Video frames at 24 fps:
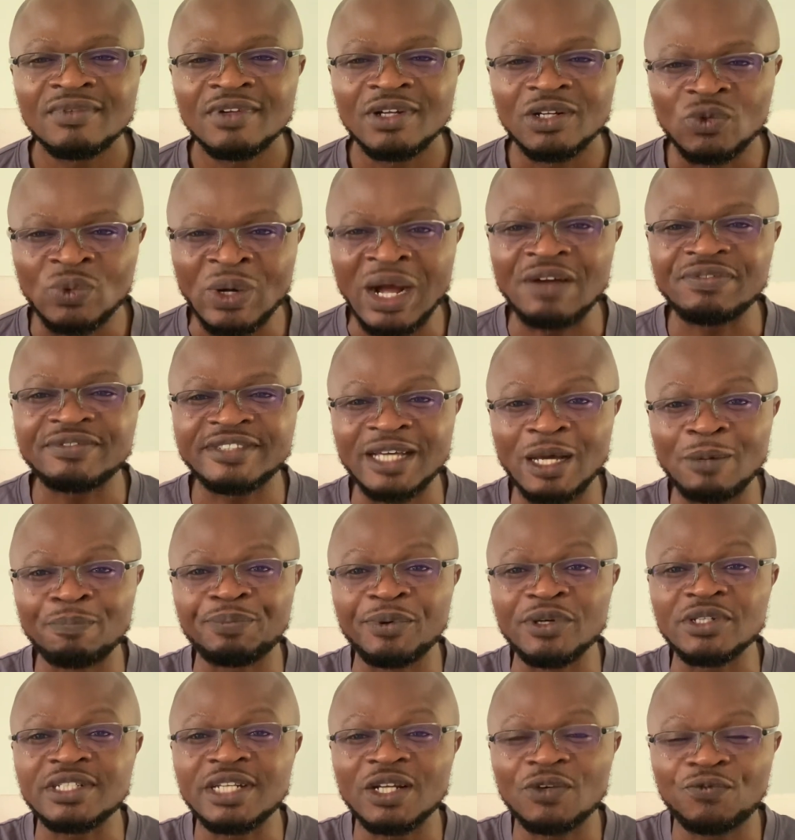Do I have
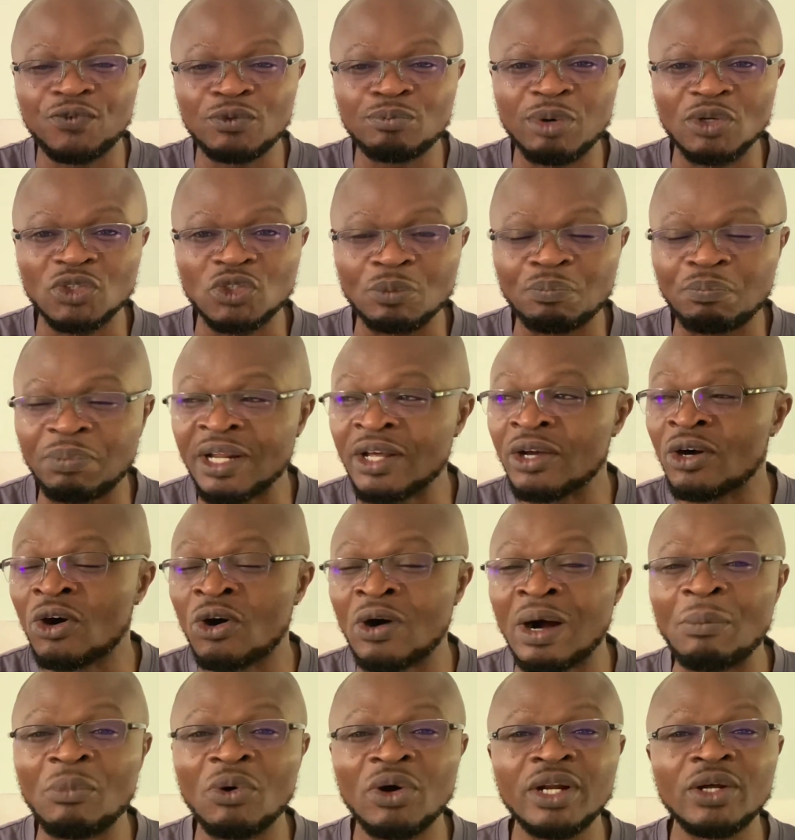Champions League football to play?
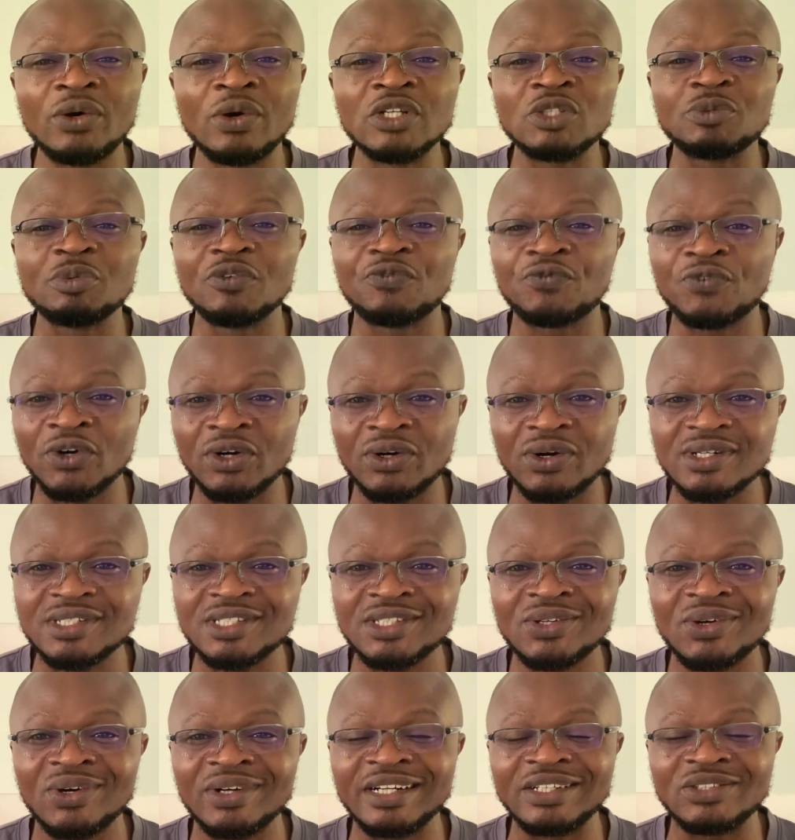Or I'm only going to be
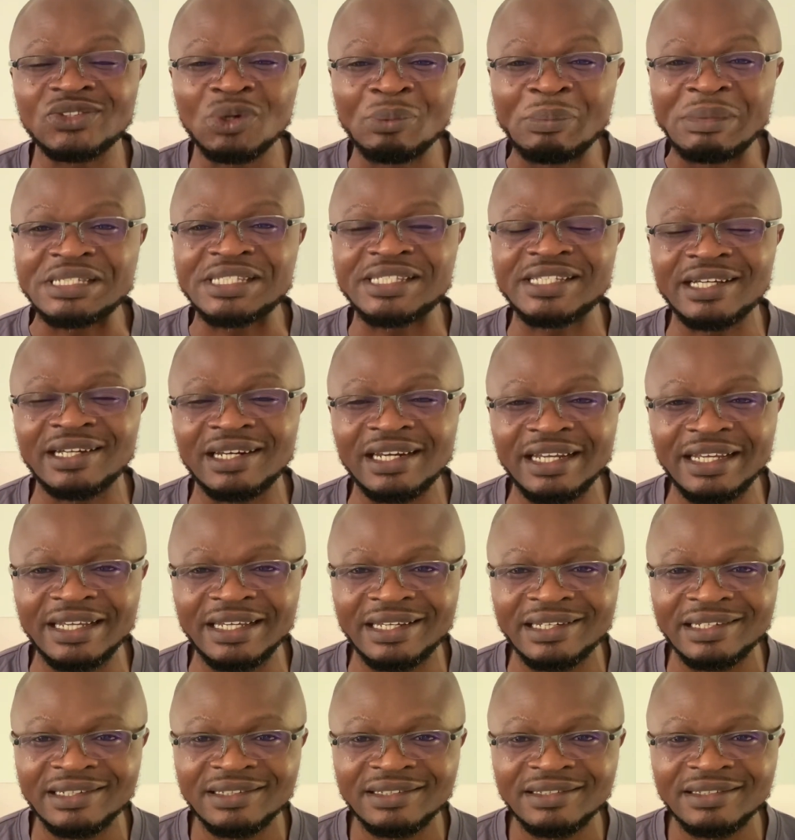focusing on a domestic league?